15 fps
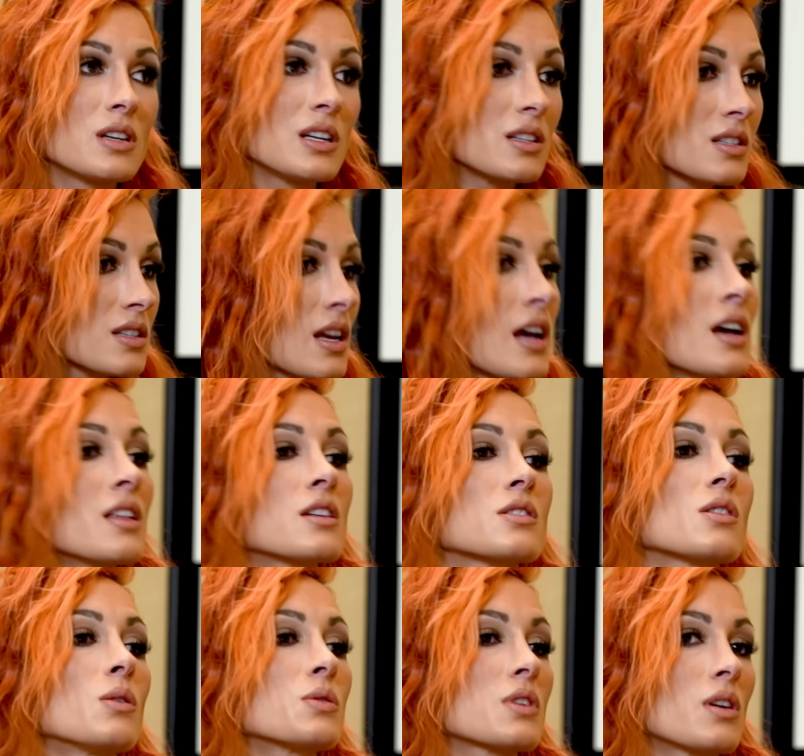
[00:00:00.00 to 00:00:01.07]
you didn't say.
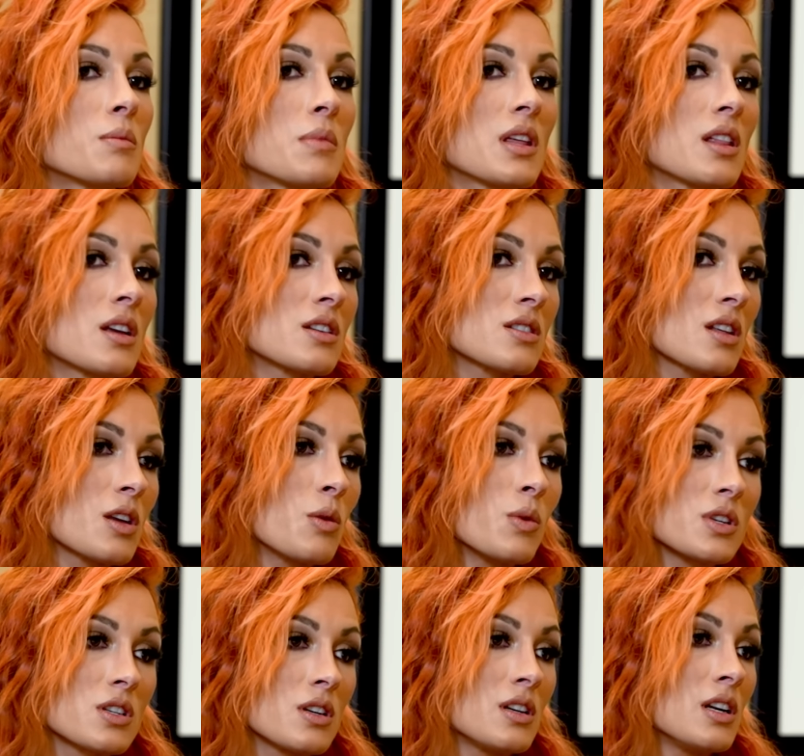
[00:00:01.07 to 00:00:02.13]
There's always going to be things that you
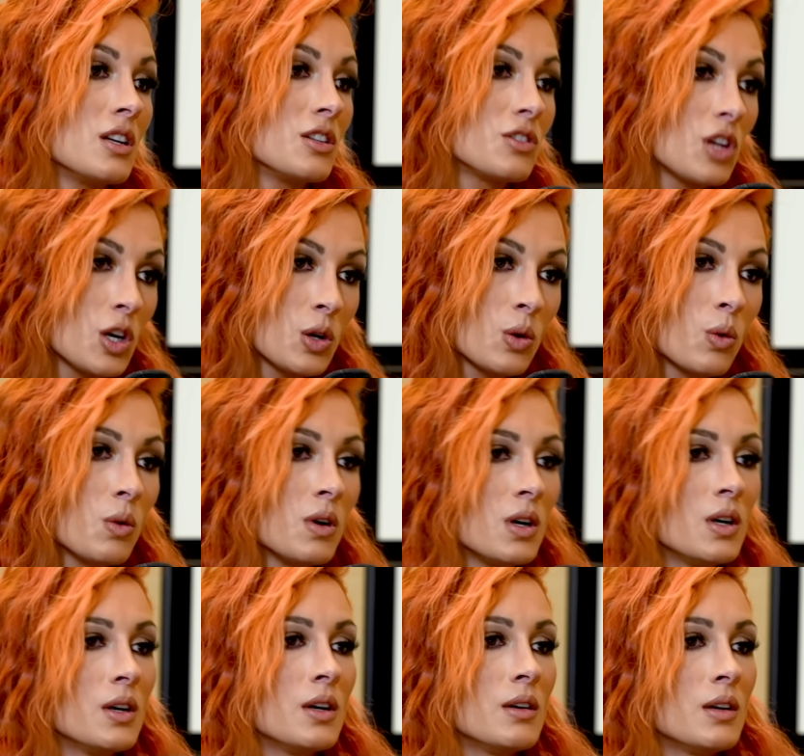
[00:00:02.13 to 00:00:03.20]
wish you didn't do.
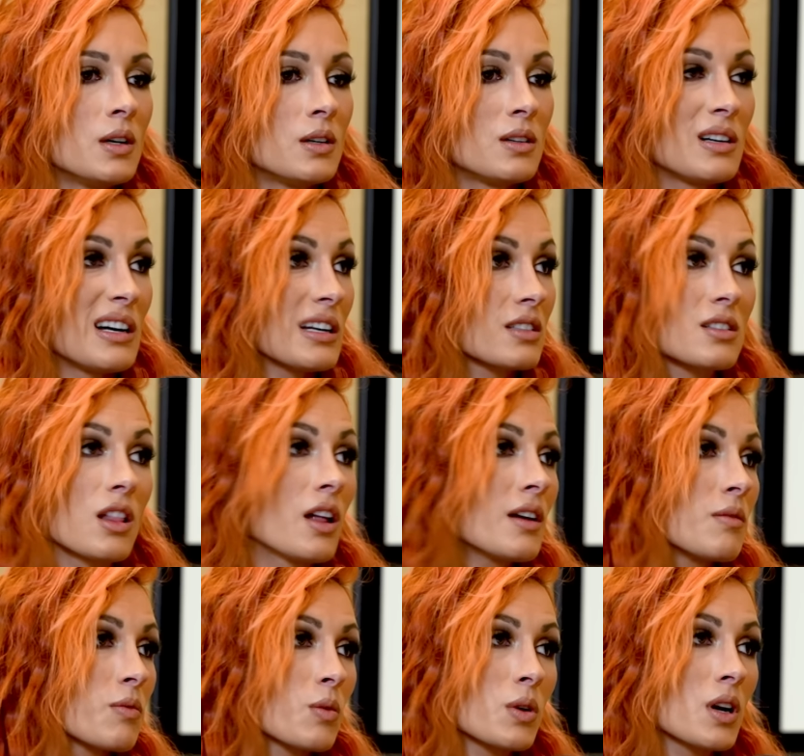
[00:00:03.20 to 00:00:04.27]
That's
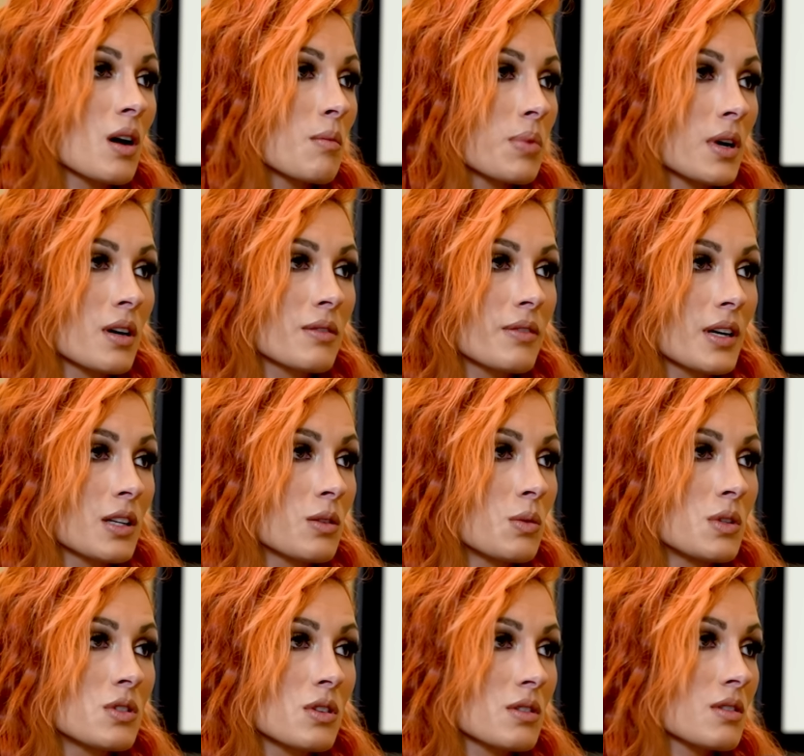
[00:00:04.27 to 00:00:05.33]
life. We're not perfect.
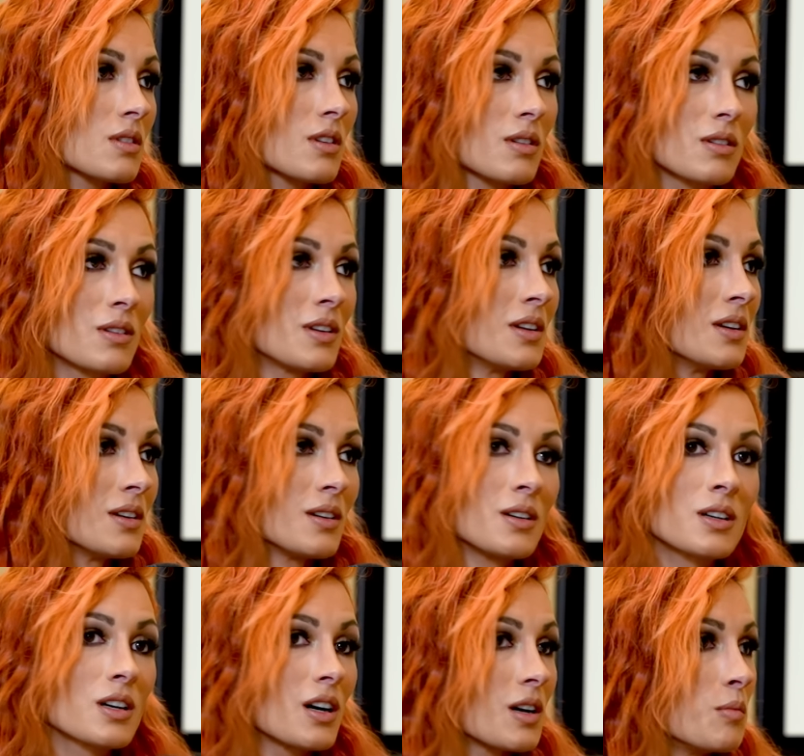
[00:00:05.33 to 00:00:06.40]
We just
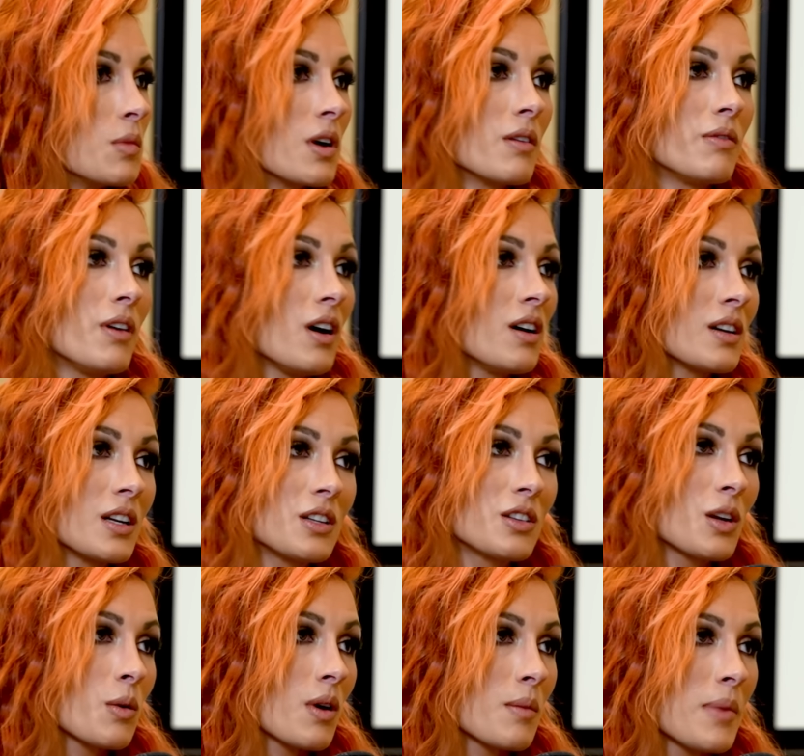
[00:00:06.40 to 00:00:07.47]
got to move on and
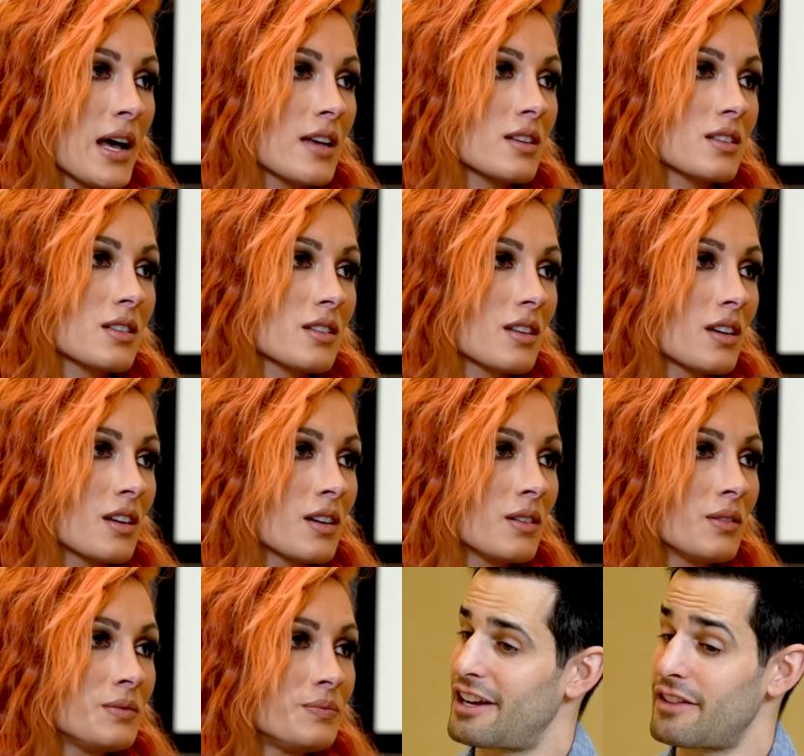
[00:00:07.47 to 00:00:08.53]
do our best, you know?
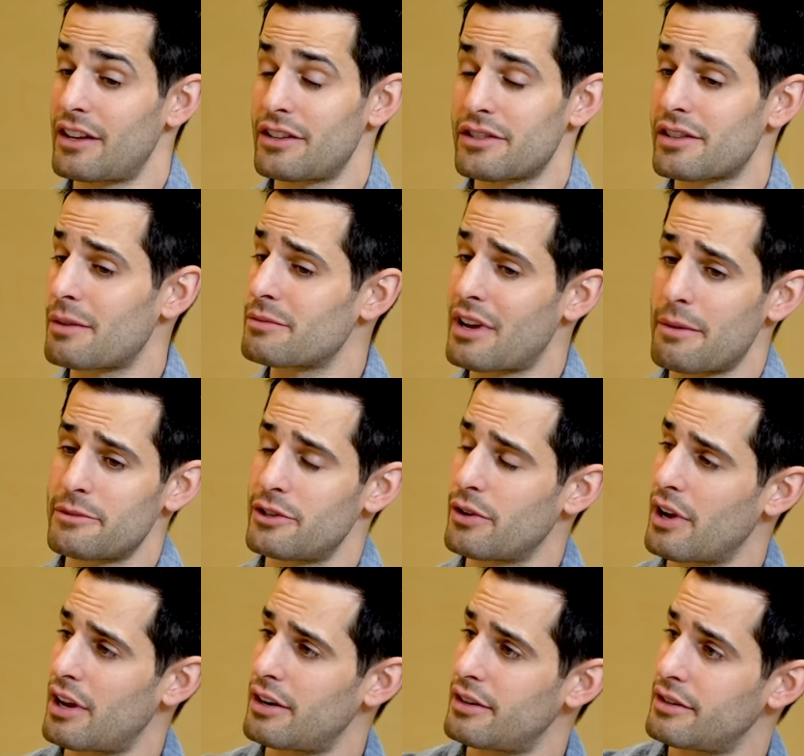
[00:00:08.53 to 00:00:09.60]
And then sometimes you
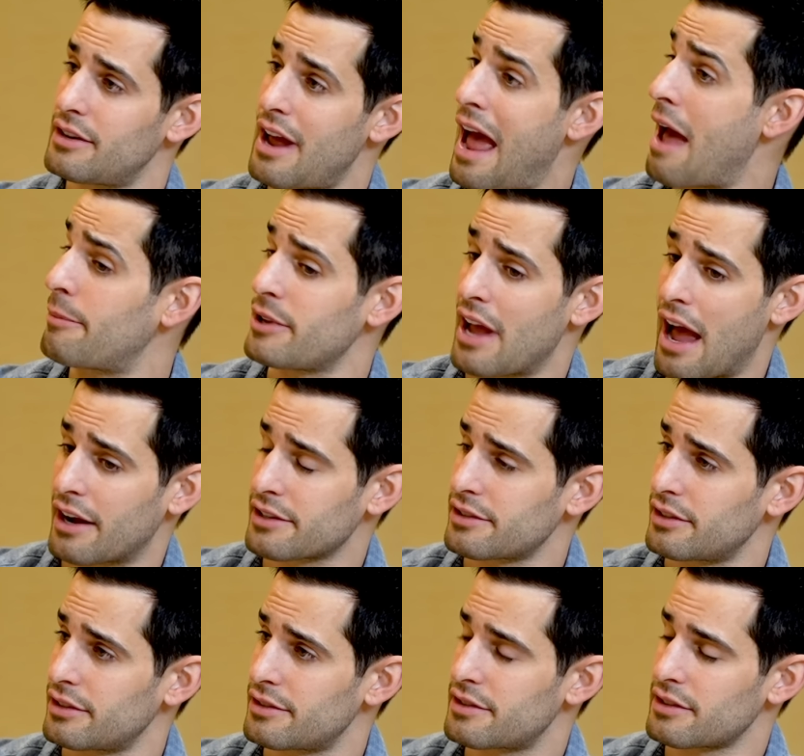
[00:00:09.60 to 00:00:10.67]
get happy
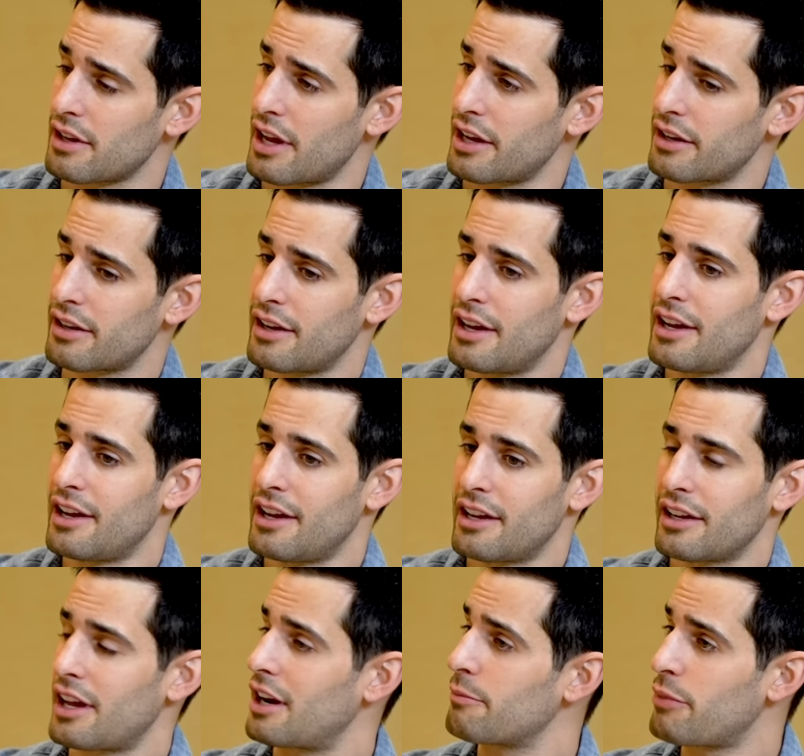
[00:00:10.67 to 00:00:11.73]
accidents like
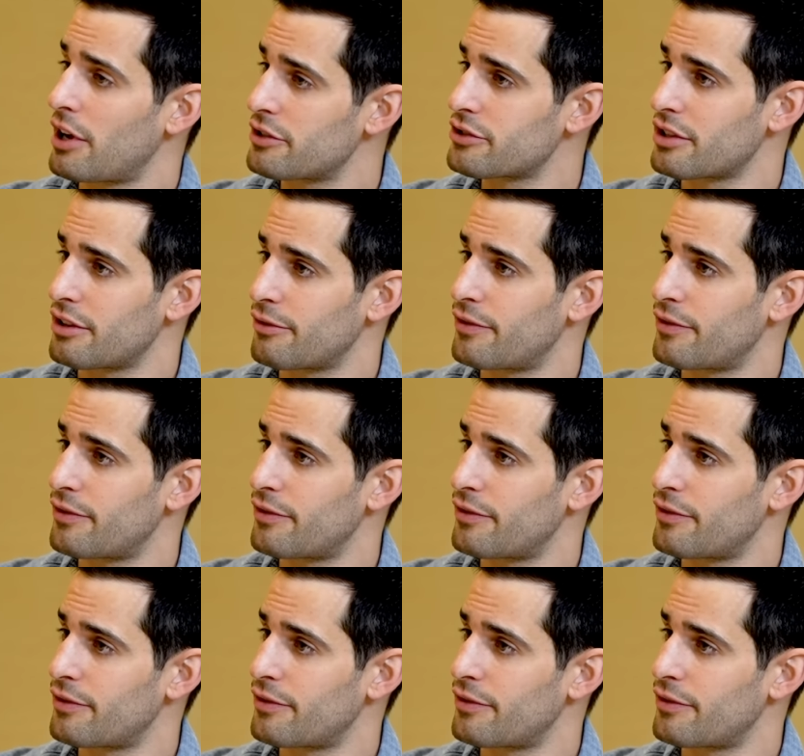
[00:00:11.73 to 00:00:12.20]
getting punched in the